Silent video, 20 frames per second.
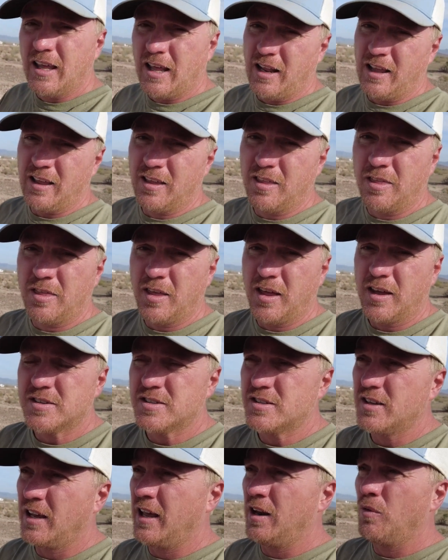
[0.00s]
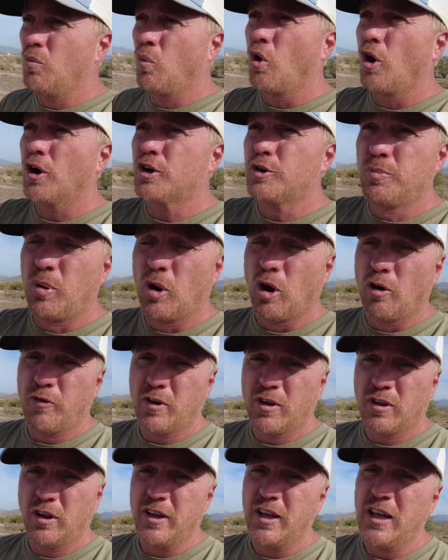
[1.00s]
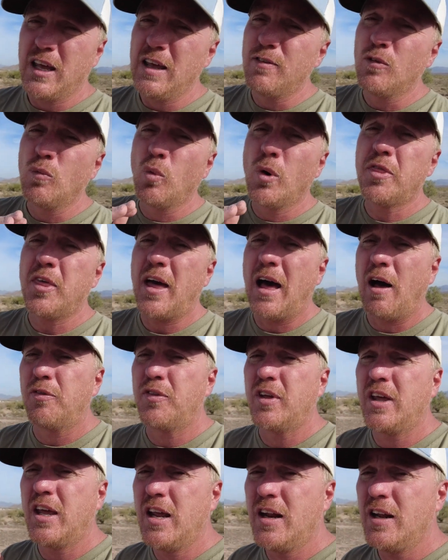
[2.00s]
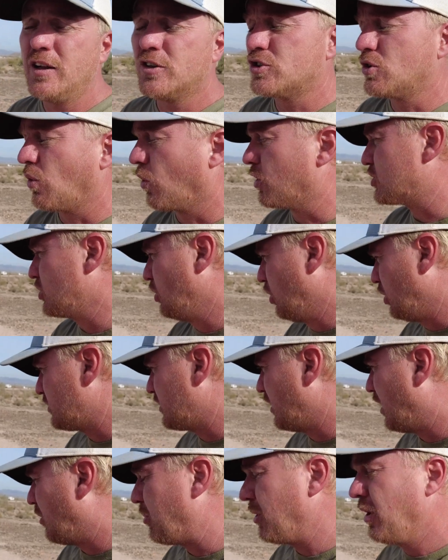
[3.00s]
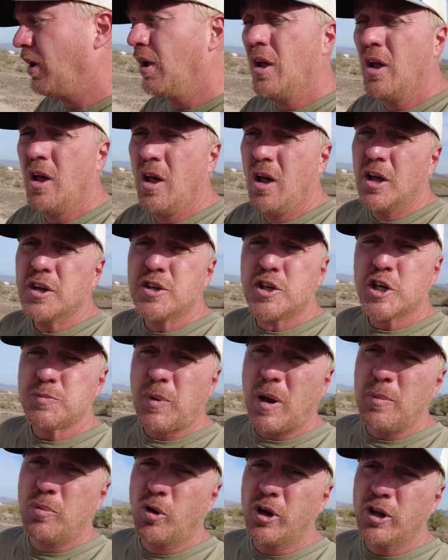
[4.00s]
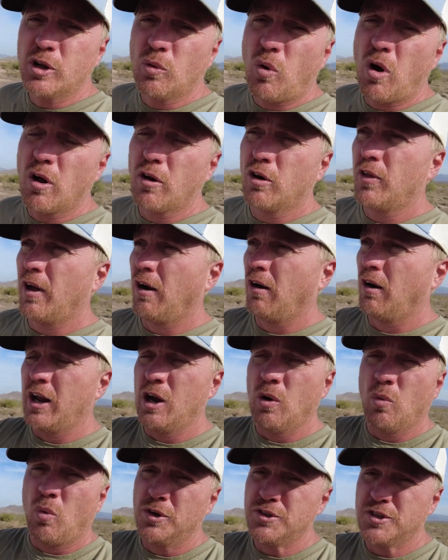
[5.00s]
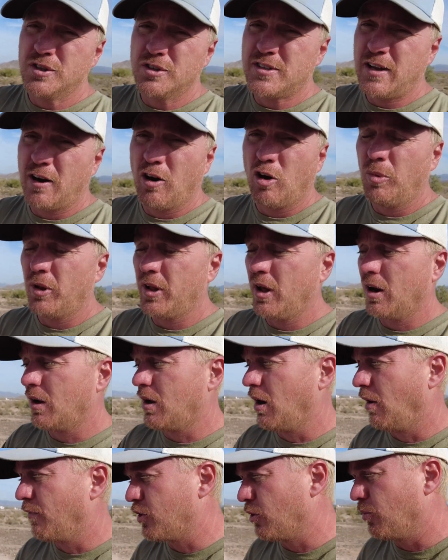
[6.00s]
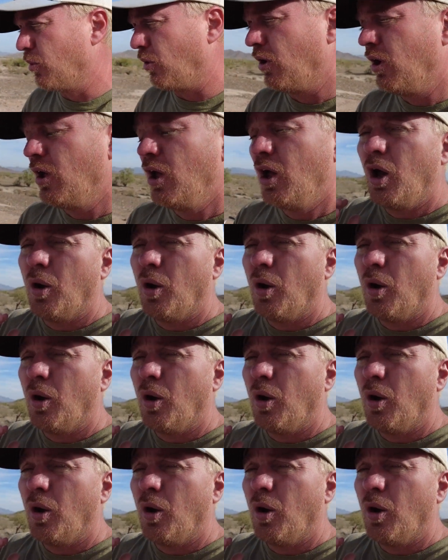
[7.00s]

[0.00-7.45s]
getting this. It worked perfectly. Even without the heating source hooked up, just by putting the water there, it wasn't terribly uncomfortable.